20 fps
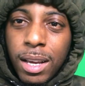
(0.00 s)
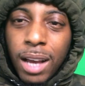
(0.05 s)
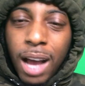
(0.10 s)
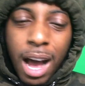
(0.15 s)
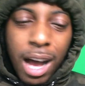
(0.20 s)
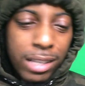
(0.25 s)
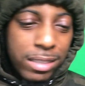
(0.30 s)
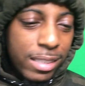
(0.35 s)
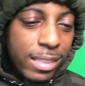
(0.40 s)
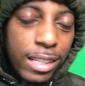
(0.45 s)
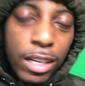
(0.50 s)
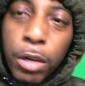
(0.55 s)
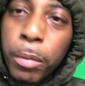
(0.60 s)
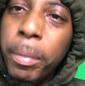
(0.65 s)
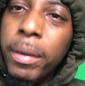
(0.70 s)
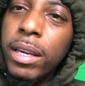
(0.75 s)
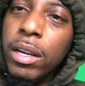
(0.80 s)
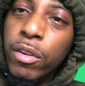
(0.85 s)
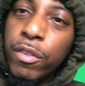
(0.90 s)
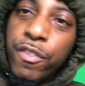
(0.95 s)
I'll still
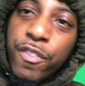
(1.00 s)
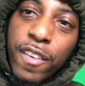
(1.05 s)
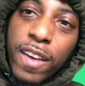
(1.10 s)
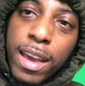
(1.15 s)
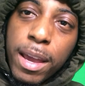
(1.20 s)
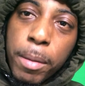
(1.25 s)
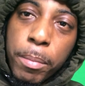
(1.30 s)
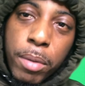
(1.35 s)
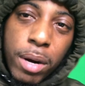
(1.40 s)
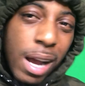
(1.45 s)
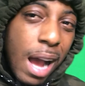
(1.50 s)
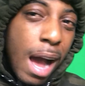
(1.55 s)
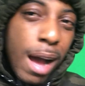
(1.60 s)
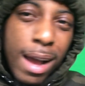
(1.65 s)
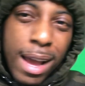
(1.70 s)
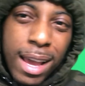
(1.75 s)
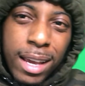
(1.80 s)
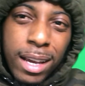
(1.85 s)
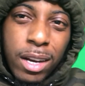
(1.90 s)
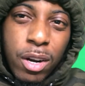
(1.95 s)
be your fan, bruh.
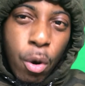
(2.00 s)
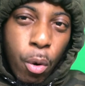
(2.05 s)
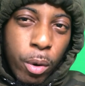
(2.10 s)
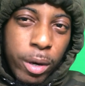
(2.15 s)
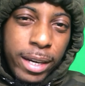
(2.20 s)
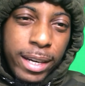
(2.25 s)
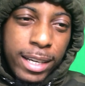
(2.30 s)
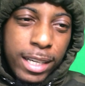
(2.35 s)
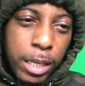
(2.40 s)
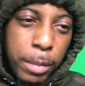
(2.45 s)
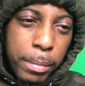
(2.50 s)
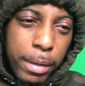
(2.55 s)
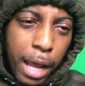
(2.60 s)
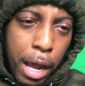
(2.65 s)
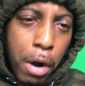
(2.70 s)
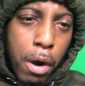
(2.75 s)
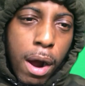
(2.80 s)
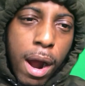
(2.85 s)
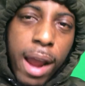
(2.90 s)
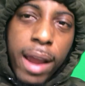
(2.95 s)
I ain't corny nigga to be like,
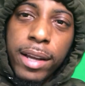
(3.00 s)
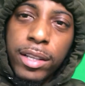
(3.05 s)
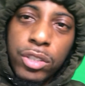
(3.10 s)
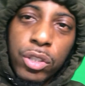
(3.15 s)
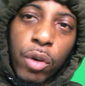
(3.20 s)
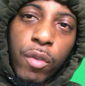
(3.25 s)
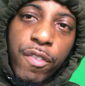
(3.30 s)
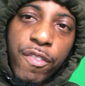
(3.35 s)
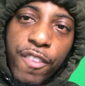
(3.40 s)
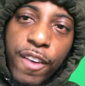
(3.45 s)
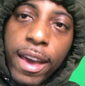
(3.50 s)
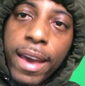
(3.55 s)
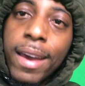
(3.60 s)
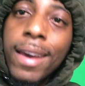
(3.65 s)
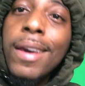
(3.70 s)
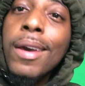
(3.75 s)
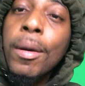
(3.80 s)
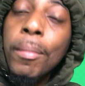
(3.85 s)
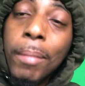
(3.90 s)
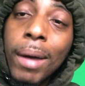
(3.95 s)
oh, I ain't your fan.
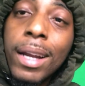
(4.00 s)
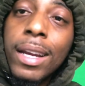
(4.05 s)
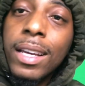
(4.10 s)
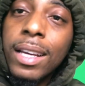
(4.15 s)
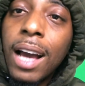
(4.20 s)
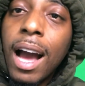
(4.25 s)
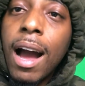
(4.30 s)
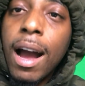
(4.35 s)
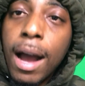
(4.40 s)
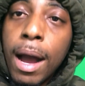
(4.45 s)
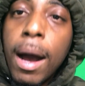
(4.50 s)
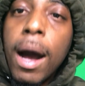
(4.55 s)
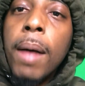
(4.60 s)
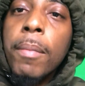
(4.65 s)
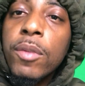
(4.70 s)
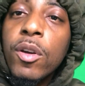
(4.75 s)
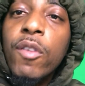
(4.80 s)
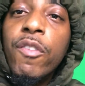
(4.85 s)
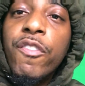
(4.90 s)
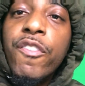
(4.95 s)
My nigga, I, I,
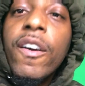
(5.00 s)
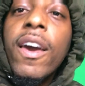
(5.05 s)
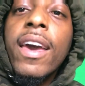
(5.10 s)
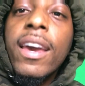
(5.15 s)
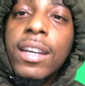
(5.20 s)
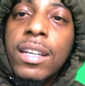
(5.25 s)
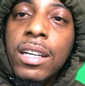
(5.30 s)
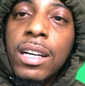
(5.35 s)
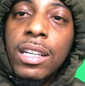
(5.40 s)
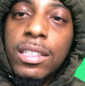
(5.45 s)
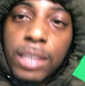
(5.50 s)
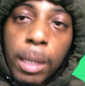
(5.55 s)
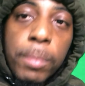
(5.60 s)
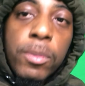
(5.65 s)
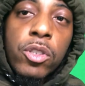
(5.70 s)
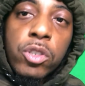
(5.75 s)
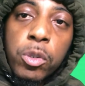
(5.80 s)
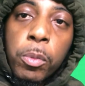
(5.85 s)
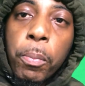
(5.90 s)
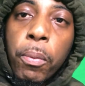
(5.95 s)
I'm your fan, cuz. I'm
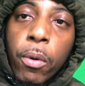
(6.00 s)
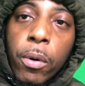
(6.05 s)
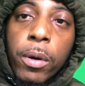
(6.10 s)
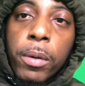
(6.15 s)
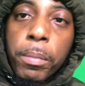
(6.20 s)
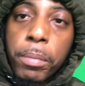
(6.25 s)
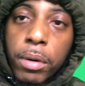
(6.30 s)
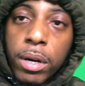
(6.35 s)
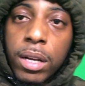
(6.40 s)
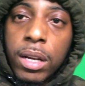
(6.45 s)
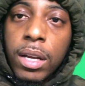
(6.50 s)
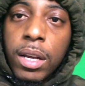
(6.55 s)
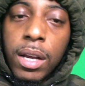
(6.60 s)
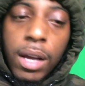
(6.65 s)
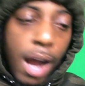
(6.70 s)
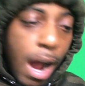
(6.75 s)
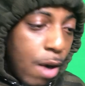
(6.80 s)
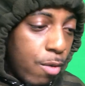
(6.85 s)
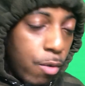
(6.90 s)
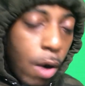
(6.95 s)
your supporter, bruh.
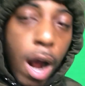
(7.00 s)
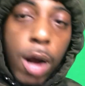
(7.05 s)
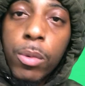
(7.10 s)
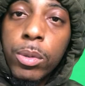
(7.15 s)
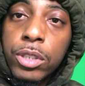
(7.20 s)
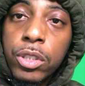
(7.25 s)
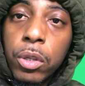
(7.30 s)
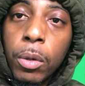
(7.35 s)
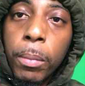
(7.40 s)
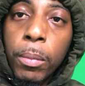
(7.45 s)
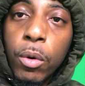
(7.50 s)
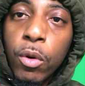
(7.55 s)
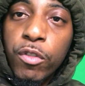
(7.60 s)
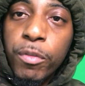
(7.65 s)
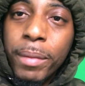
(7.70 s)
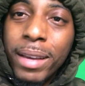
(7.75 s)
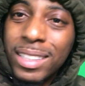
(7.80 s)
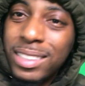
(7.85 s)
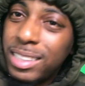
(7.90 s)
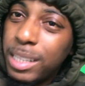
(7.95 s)
I rock with your
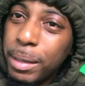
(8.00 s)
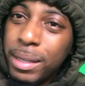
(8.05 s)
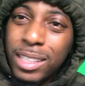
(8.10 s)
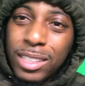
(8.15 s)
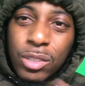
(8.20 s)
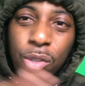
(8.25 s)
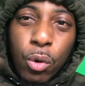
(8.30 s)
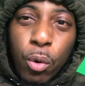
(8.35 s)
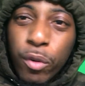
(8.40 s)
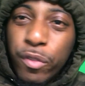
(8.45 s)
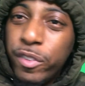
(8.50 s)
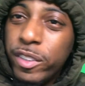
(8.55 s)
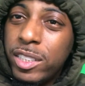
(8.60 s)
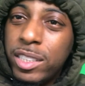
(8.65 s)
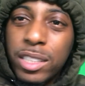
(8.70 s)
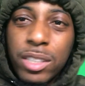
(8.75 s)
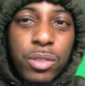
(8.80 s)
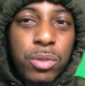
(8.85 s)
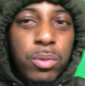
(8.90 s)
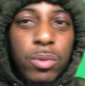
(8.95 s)
movement. I said, this goofy
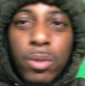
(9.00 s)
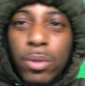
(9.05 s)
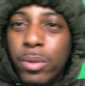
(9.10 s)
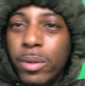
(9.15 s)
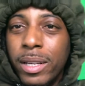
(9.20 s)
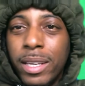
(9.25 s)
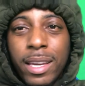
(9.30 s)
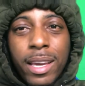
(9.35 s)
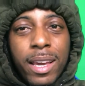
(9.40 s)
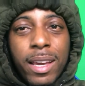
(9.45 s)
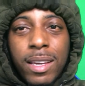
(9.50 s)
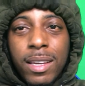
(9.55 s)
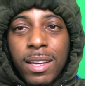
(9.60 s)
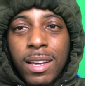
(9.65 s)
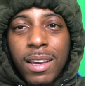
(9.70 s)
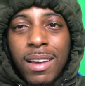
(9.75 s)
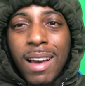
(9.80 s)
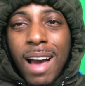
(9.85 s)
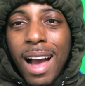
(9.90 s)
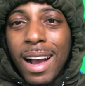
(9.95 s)
shit you doing, gang.
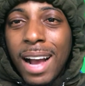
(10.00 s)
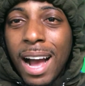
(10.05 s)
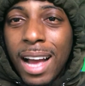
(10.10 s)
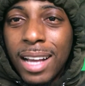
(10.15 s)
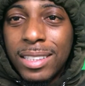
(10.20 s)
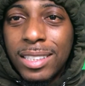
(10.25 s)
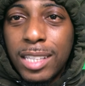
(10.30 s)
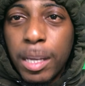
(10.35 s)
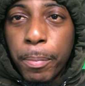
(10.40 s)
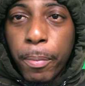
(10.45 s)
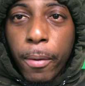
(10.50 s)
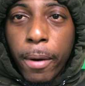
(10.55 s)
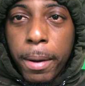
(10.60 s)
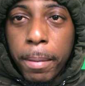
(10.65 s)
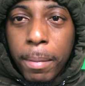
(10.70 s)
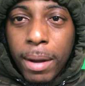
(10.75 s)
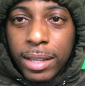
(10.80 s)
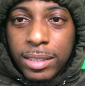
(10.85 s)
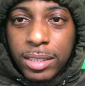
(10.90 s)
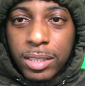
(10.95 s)
I gotta separate
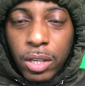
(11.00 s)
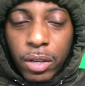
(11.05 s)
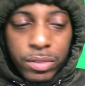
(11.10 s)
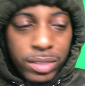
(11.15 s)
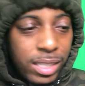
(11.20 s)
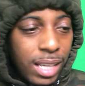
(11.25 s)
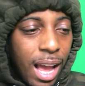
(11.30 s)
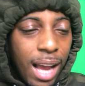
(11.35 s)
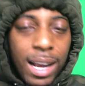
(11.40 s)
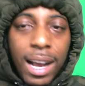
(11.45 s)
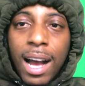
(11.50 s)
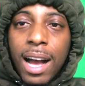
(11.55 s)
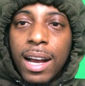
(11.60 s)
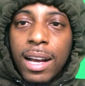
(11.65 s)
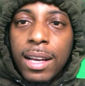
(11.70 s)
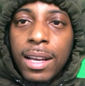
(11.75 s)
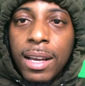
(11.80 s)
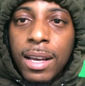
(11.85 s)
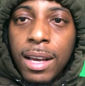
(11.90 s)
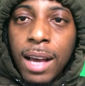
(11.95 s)
myself. See, I
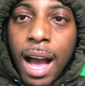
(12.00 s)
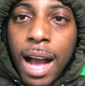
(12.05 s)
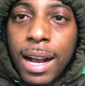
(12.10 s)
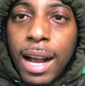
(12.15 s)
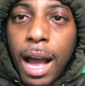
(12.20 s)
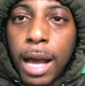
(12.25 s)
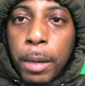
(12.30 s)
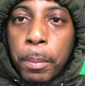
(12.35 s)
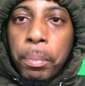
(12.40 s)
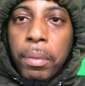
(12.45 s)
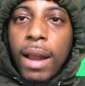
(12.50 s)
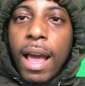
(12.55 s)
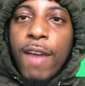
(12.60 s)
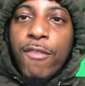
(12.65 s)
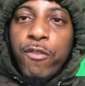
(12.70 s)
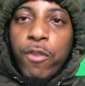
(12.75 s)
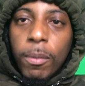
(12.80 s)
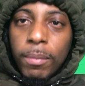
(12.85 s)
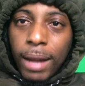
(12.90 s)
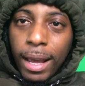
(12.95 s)
got, I got a
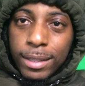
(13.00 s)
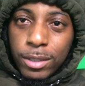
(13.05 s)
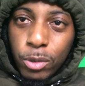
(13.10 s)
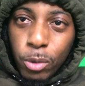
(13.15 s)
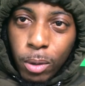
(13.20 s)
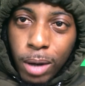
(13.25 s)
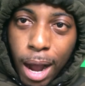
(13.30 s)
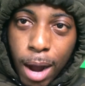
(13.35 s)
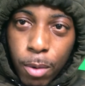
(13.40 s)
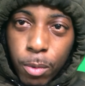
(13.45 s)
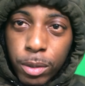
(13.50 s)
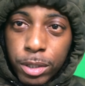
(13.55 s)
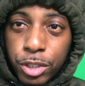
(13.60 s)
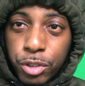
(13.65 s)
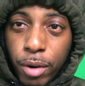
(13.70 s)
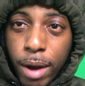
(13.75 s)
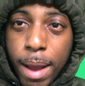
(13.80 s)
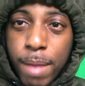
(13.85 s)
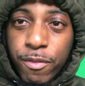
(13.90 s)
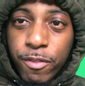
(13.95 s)
platform like you got one,
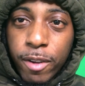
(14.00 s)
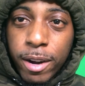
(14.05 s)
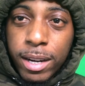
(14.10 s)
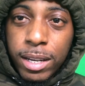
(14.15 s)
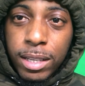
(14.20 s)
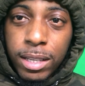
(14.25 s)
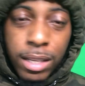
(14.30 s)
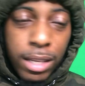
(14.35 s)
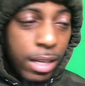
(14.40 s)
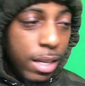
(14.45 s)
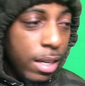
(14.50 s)
Trap Freddy.